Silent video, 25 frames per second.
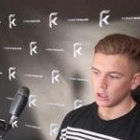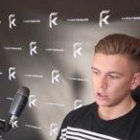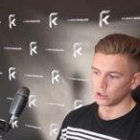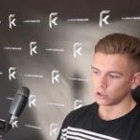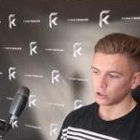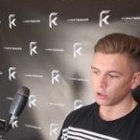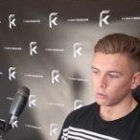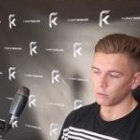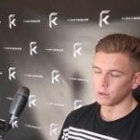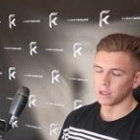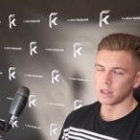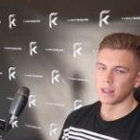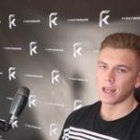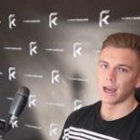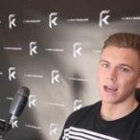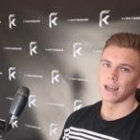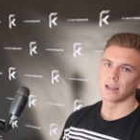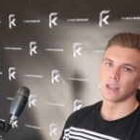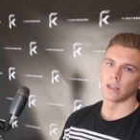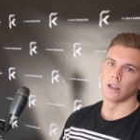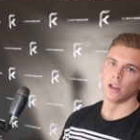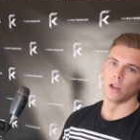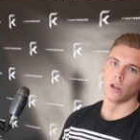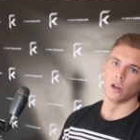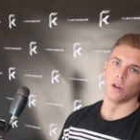something that I
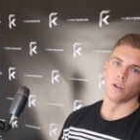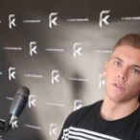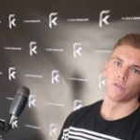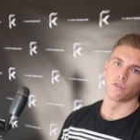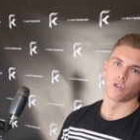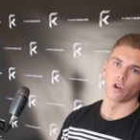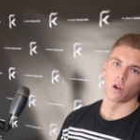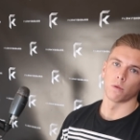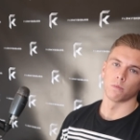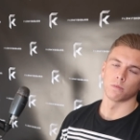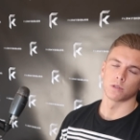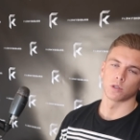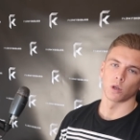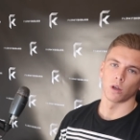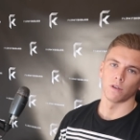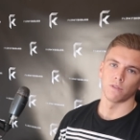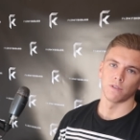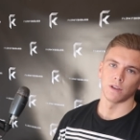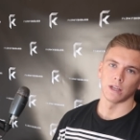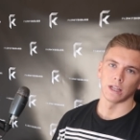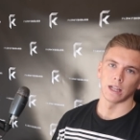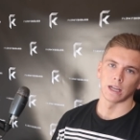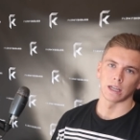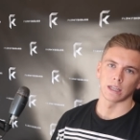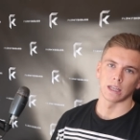can learn from, so I
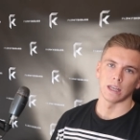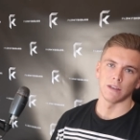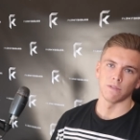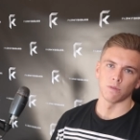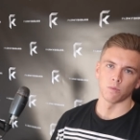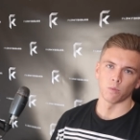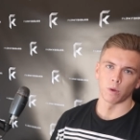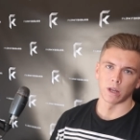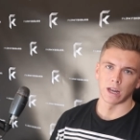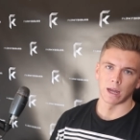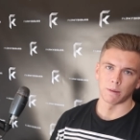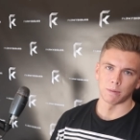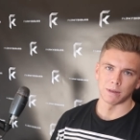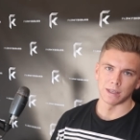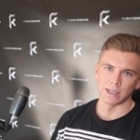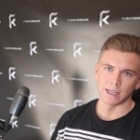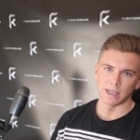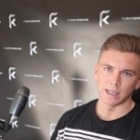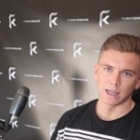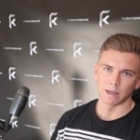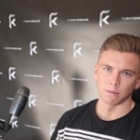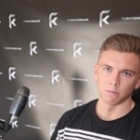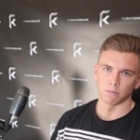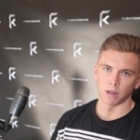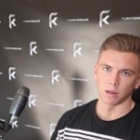feel like even when I'm
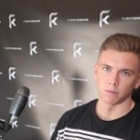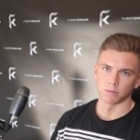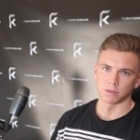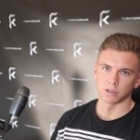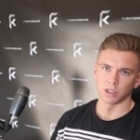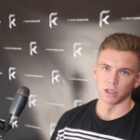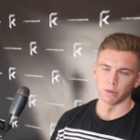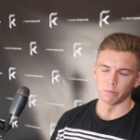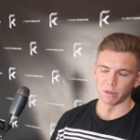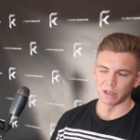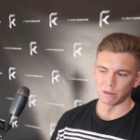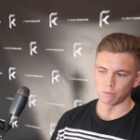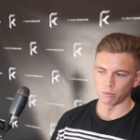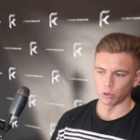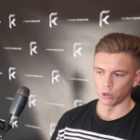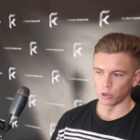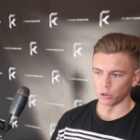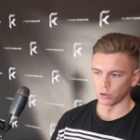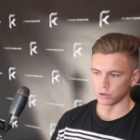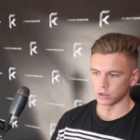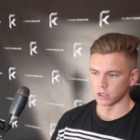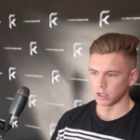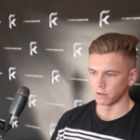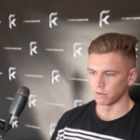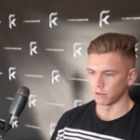eating I'm still being
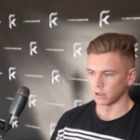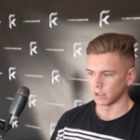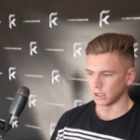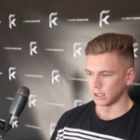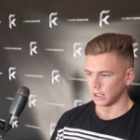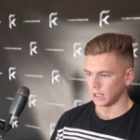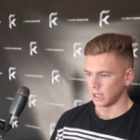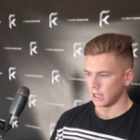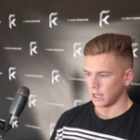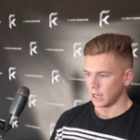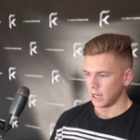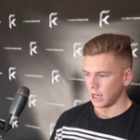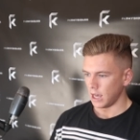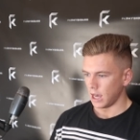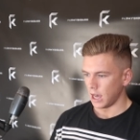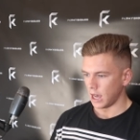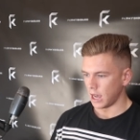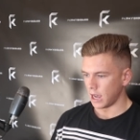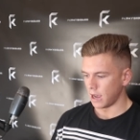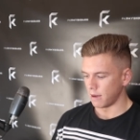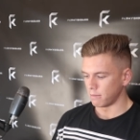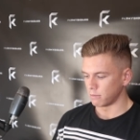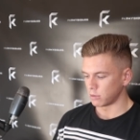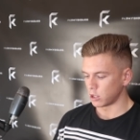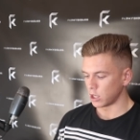productive.
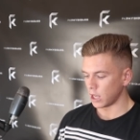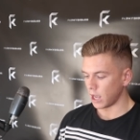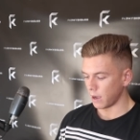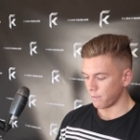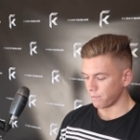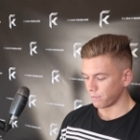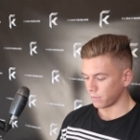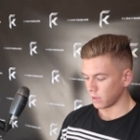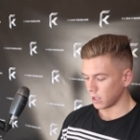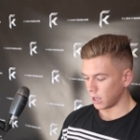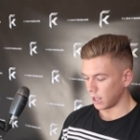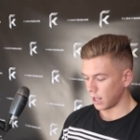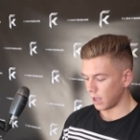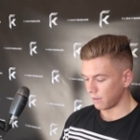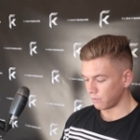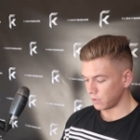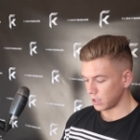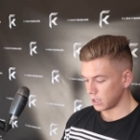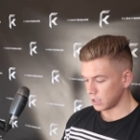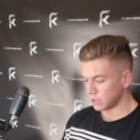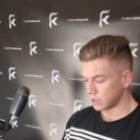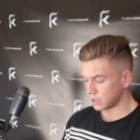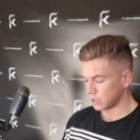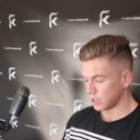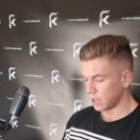So yeah, I'll have
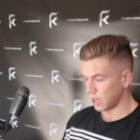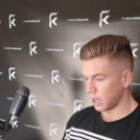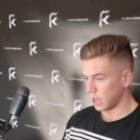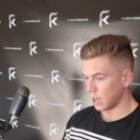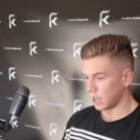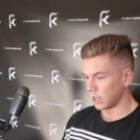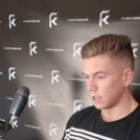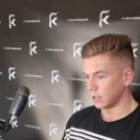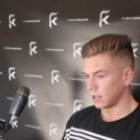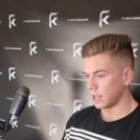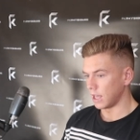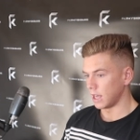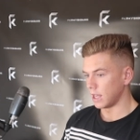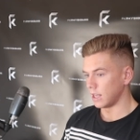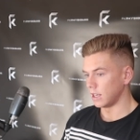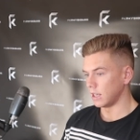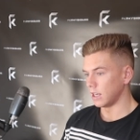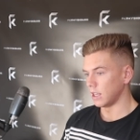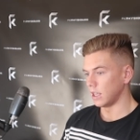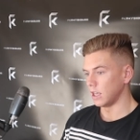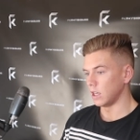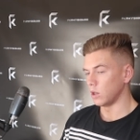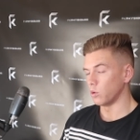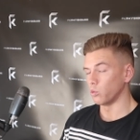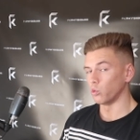this and
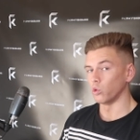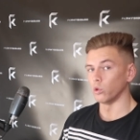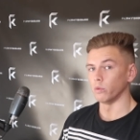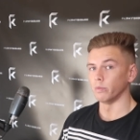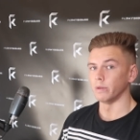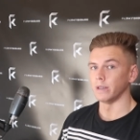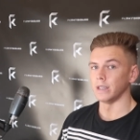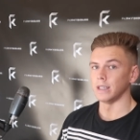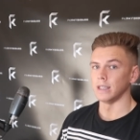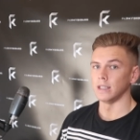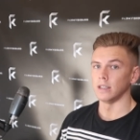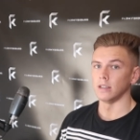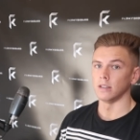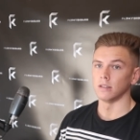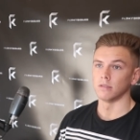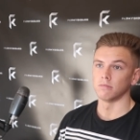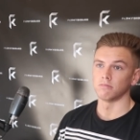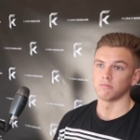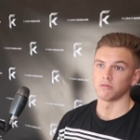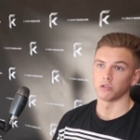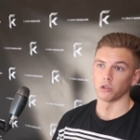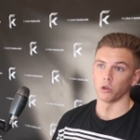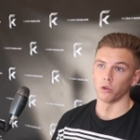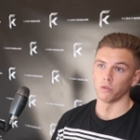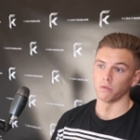then it will be
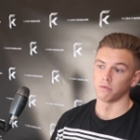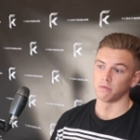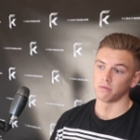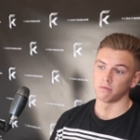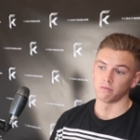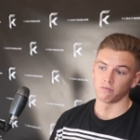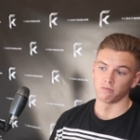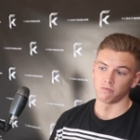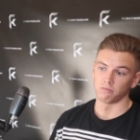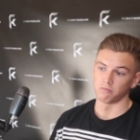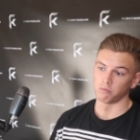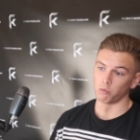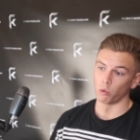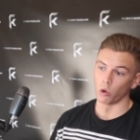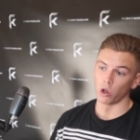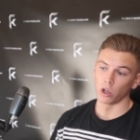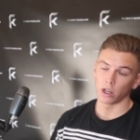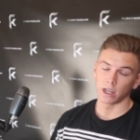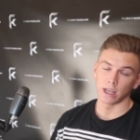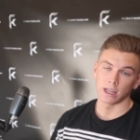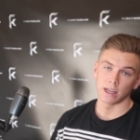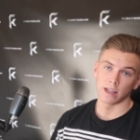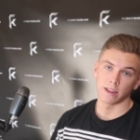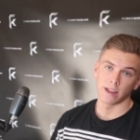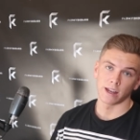sort of
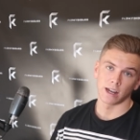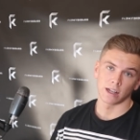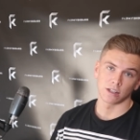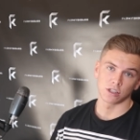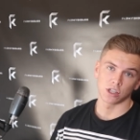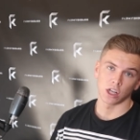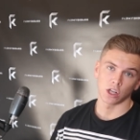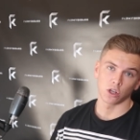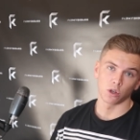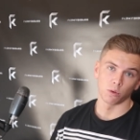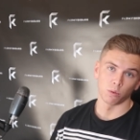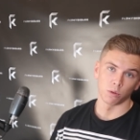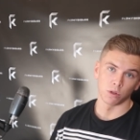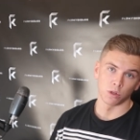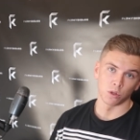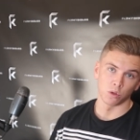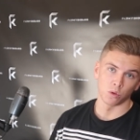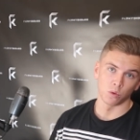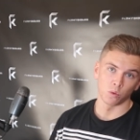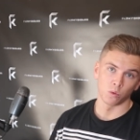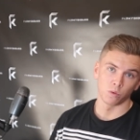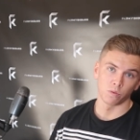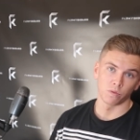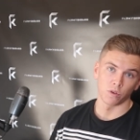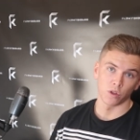working, and then I'll check up with
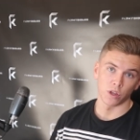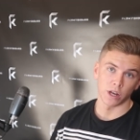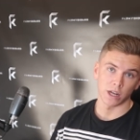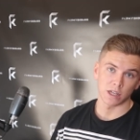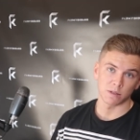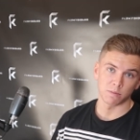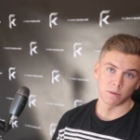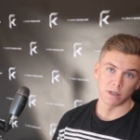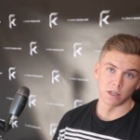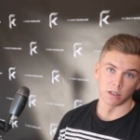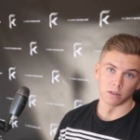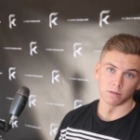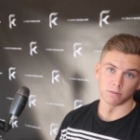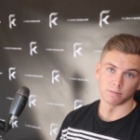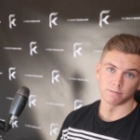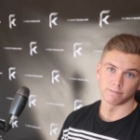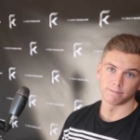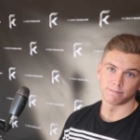you for the next meal.